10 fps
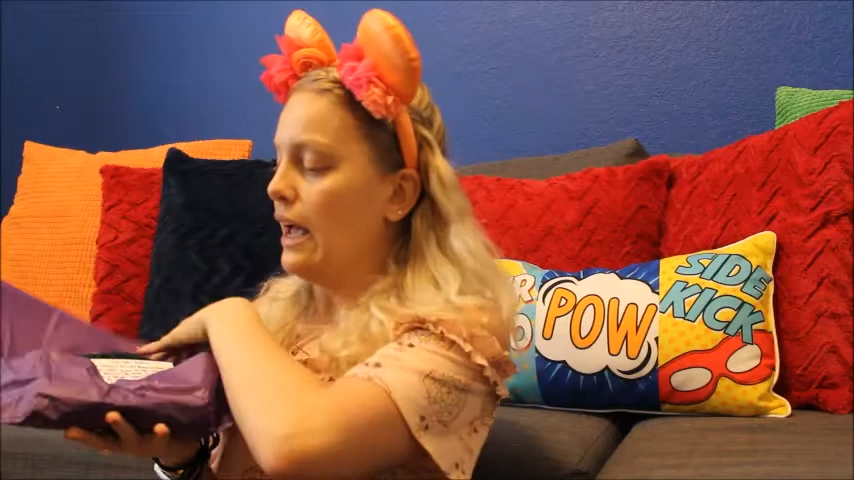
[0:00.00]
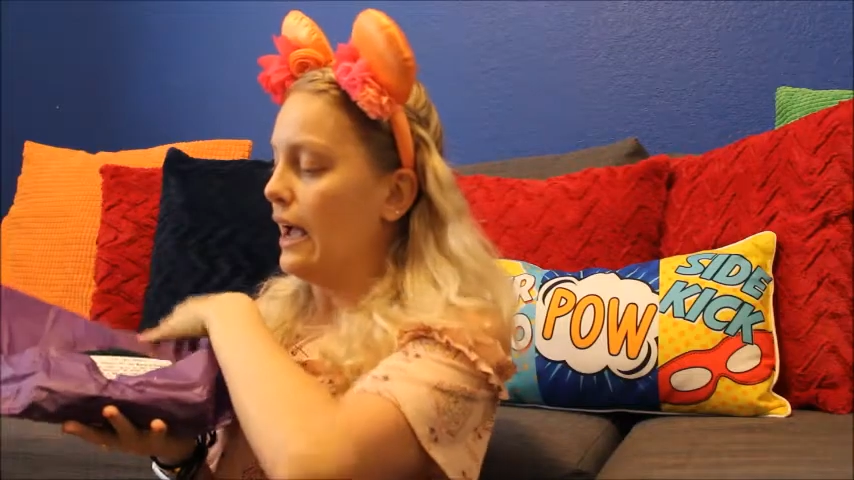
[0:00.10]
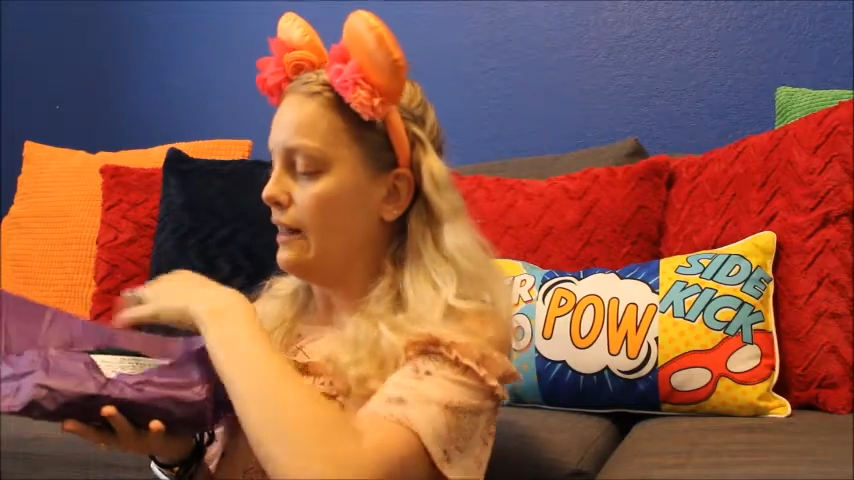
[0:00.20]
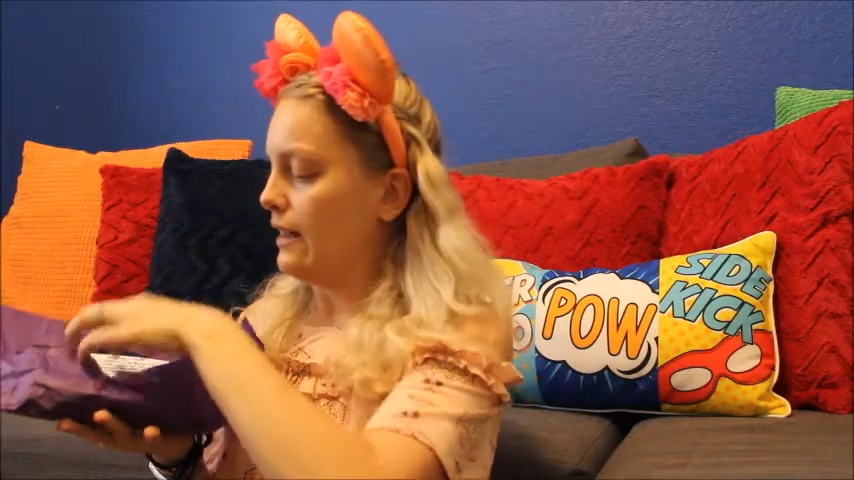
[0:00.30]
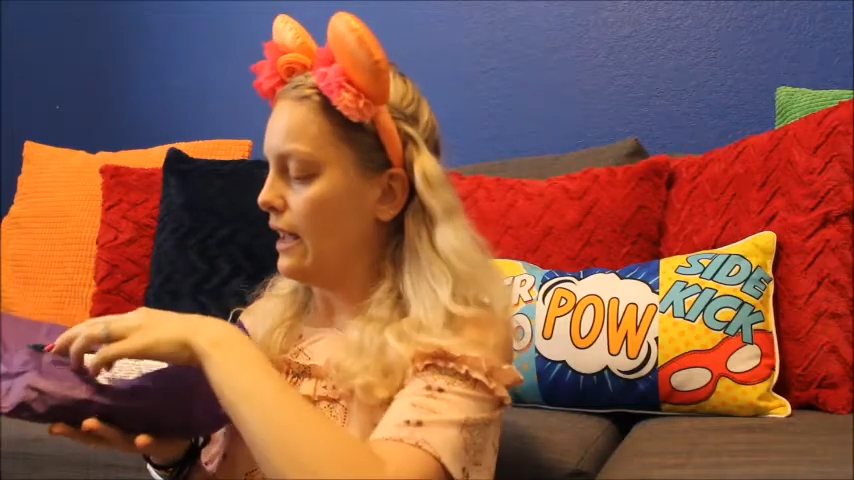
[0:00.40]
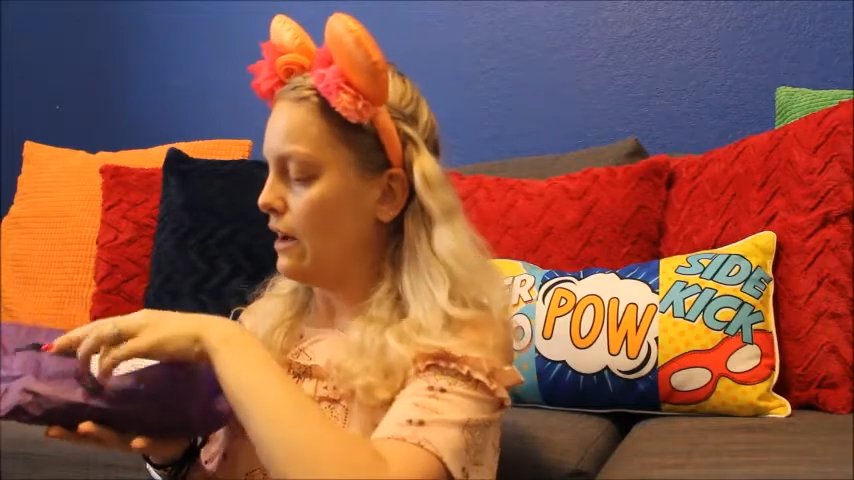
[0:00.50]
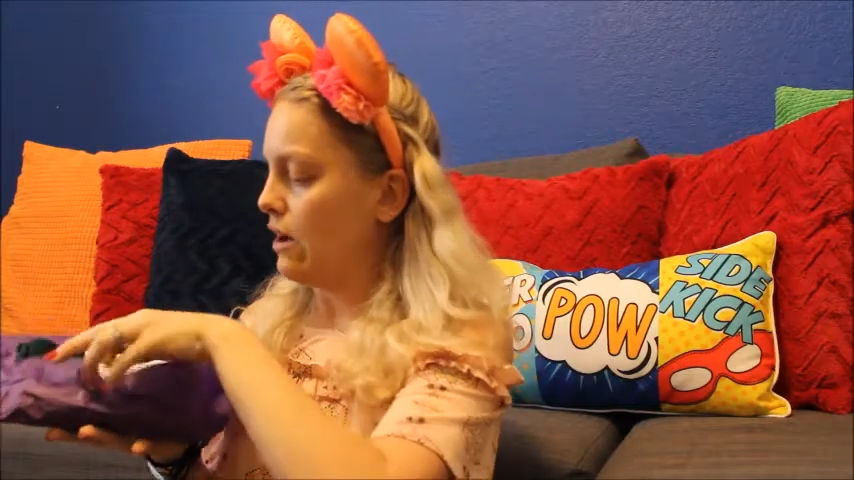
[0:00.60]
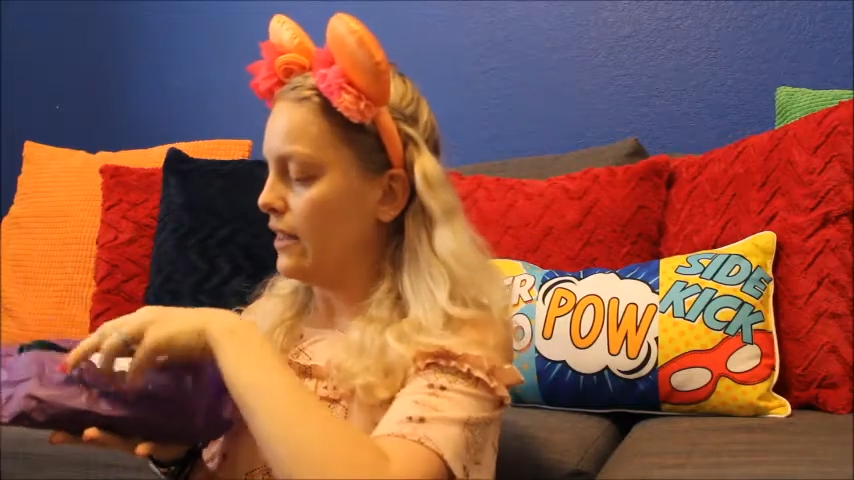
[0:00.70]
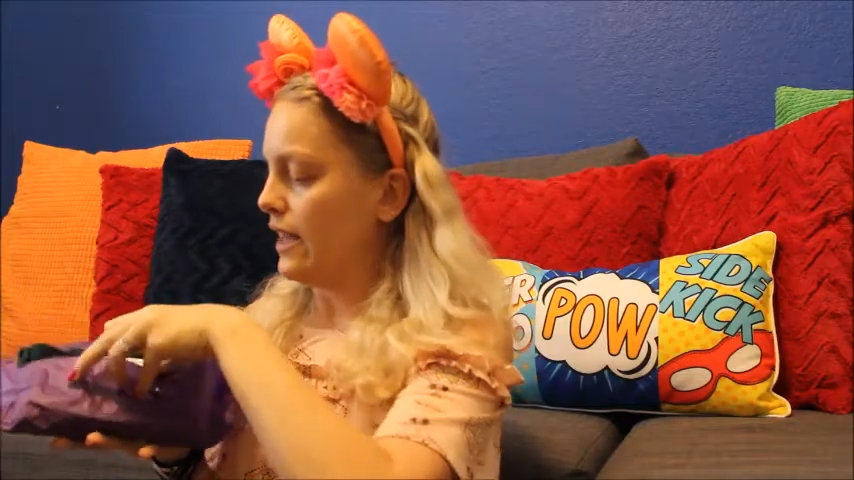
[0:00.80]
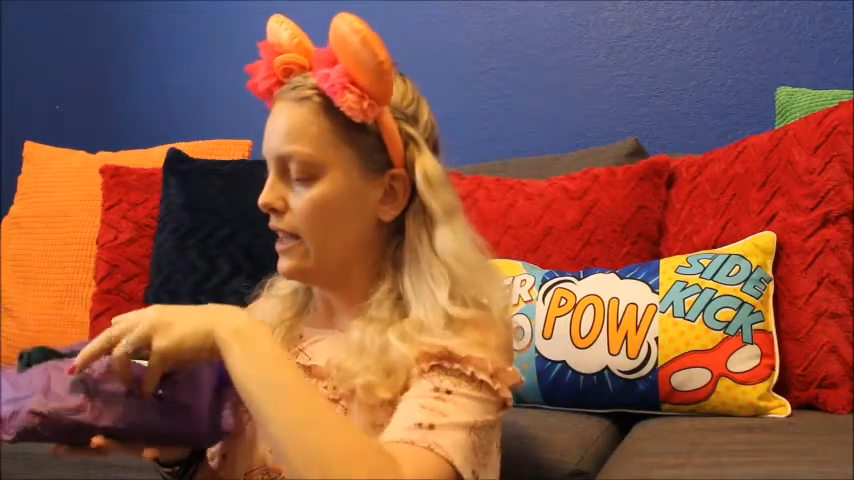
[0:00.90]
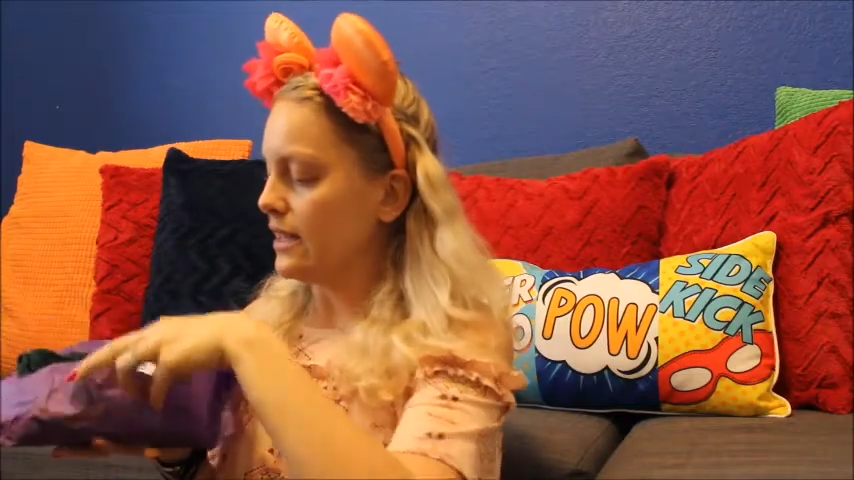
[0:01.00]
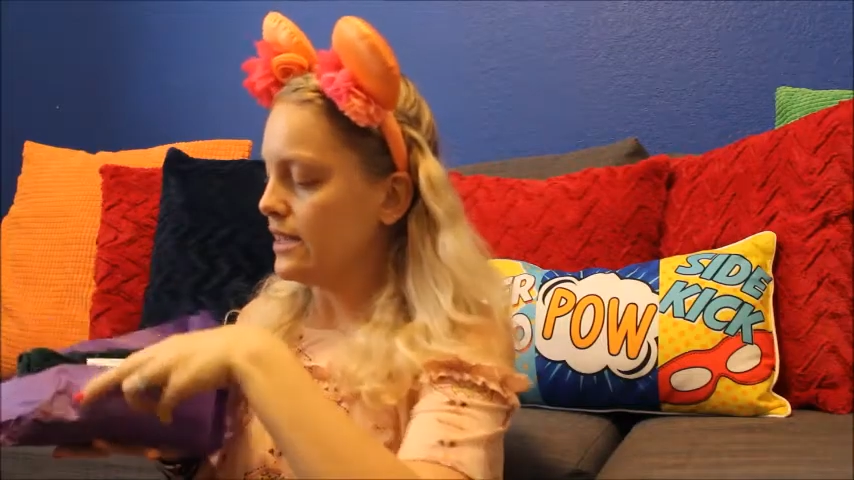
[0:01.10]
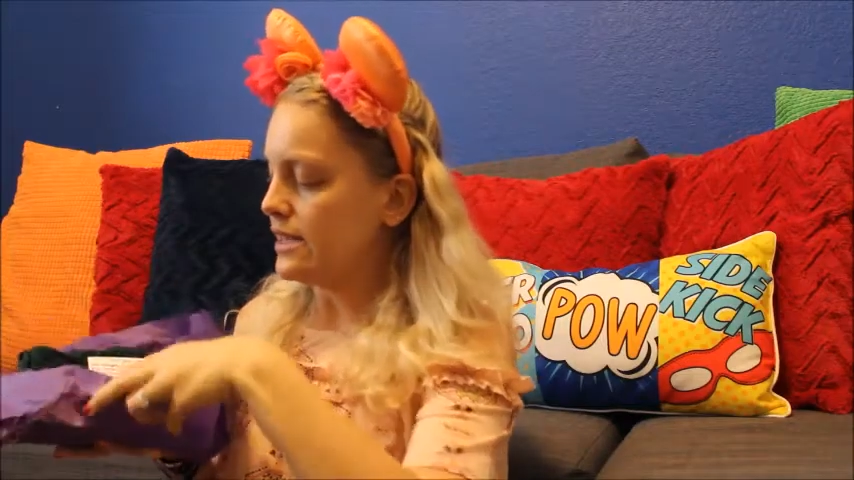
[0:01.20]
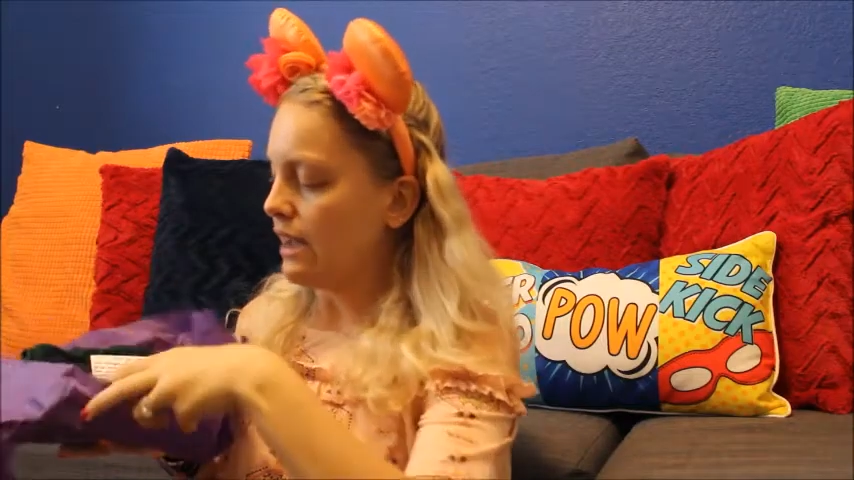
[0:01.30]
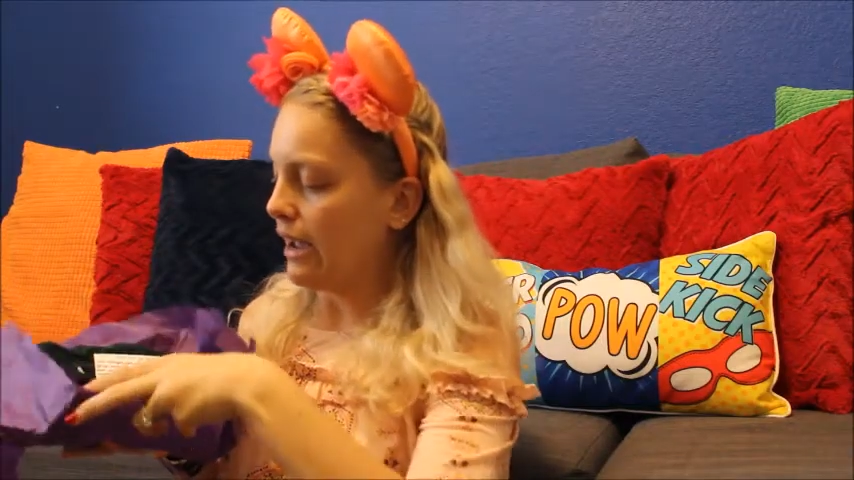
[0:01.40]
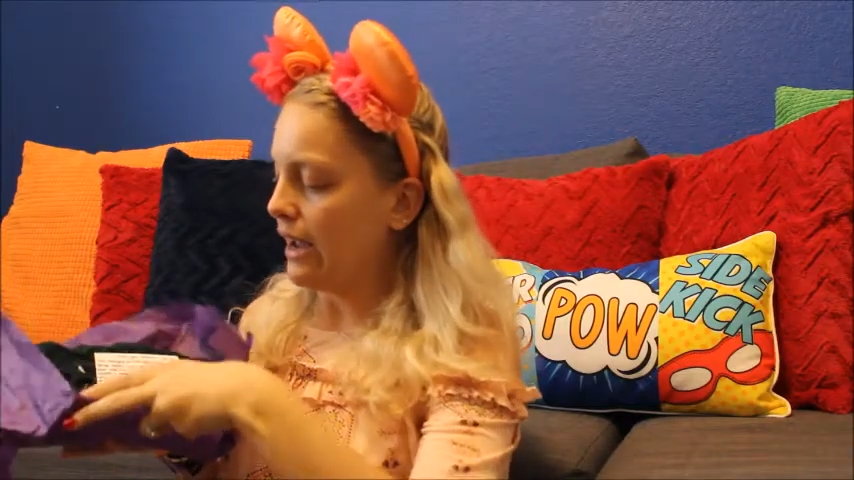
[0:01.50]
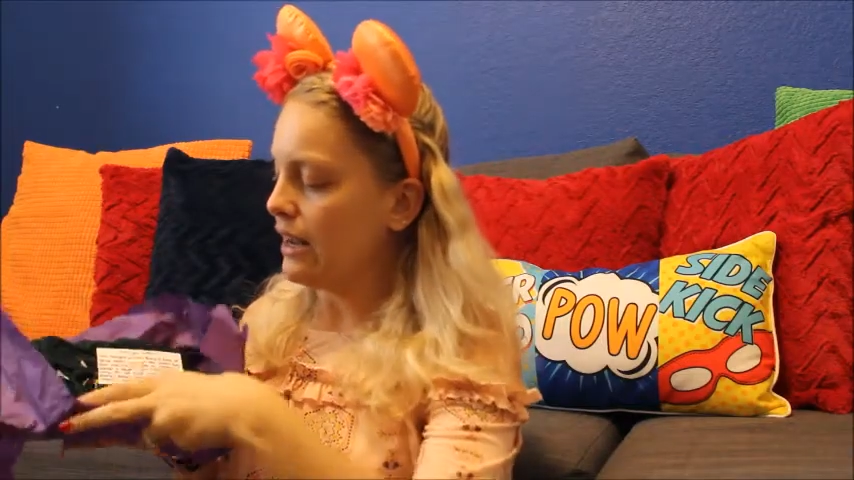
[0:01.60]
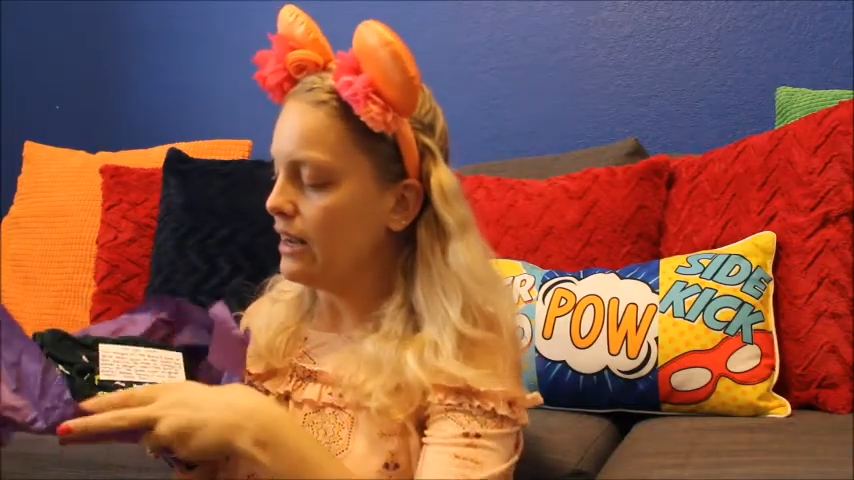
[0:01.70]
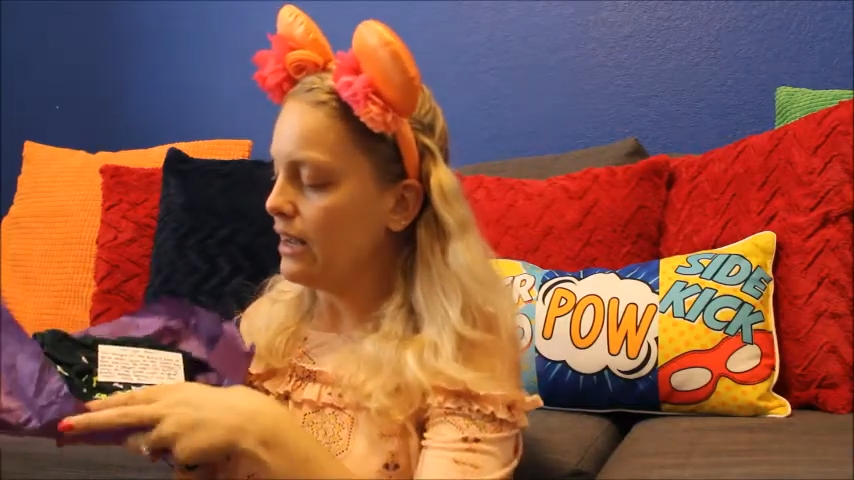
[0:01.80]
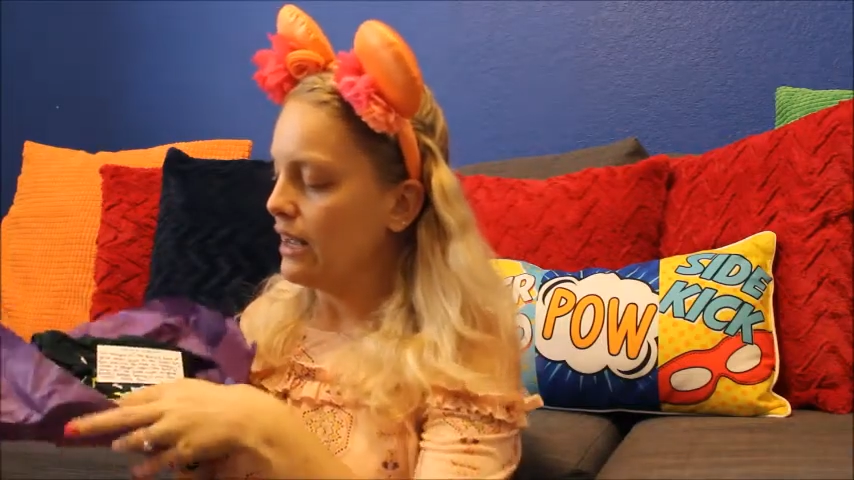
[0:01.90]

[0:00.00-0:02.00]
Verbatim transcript: And then on the inside,